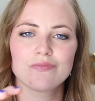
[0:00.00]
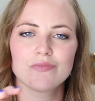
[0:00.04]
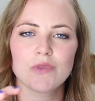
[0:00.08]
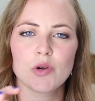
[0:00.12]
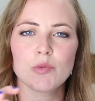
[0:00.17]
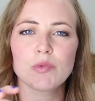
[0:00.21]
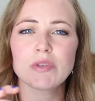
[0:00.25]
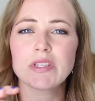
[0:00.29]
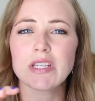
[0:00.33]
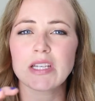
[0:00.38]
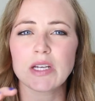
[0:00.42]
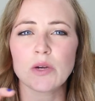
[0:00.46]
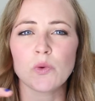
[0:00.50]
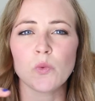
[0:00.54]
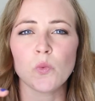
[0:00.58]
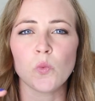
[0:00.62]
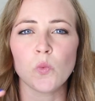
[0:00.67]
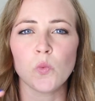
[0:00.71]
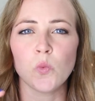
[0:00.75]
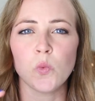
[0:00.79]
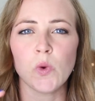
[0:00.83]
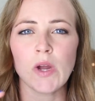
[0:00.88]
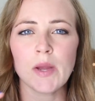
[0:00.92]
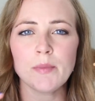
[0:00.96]
almost like a
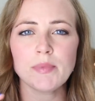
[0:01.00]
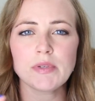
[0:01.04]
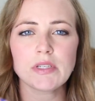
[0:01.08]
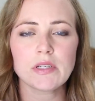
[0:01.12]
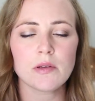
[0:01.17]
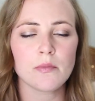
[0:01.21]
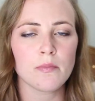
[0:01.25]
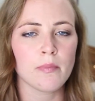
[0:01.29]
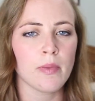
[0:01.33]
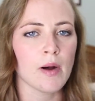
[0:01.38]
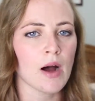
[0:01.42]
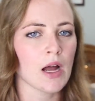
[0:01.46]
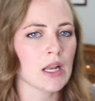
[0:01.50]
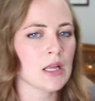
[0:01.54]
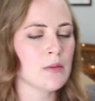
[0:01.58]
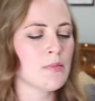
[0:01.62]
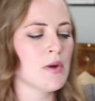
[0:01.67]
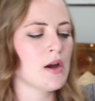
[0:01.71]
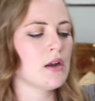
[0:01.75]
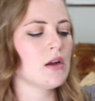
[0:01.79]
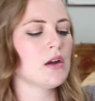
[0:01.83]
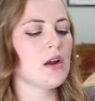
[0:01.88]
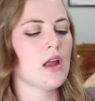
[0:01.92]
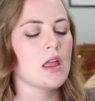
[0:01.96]
whipped body
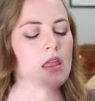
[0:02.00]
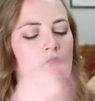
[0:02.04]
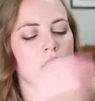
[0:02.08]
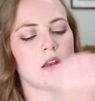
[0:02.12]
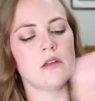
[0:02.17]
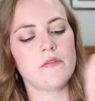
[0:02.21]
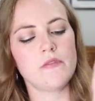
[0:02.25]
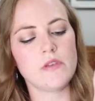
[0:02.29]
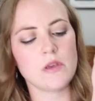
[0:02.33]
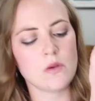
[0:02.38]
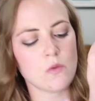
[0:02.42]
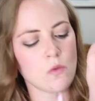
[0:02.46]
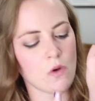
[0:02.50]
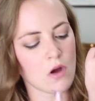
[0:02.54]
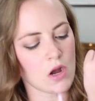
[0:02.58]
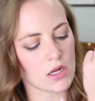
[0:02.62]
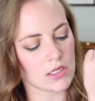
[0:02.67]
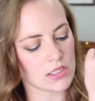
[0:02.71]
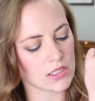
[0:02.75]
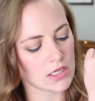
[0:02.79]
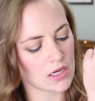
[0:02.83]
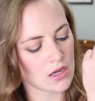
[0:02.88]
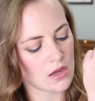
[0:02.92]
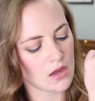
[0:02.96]
butter, and then if you
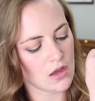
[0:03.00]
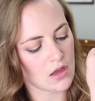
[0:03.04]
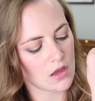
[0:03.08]
watch,